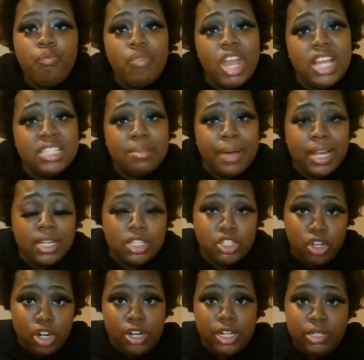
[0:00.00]
It's about this
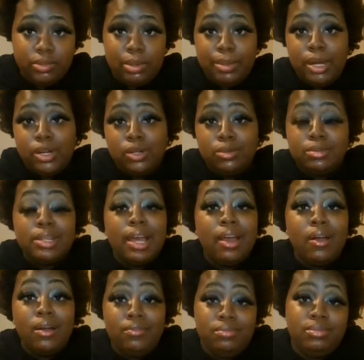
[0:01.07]
girl that's from my
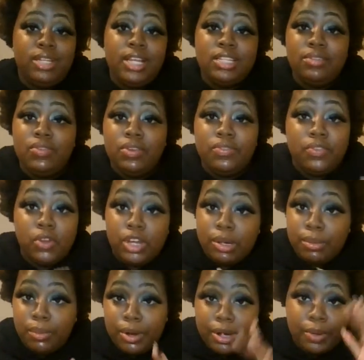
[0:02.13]
hometown, Jacksonville, Florida,
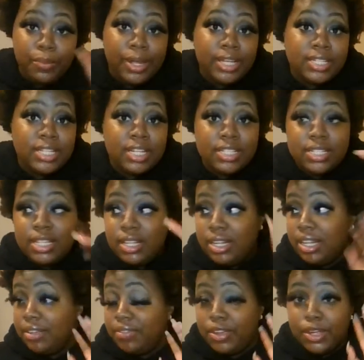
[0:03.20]
born and raised here, still
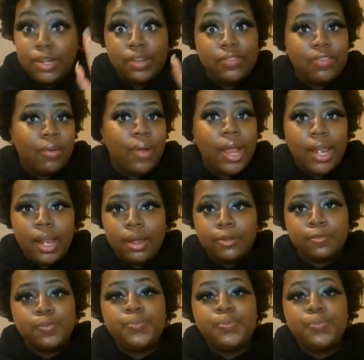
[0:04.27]
live here for right now.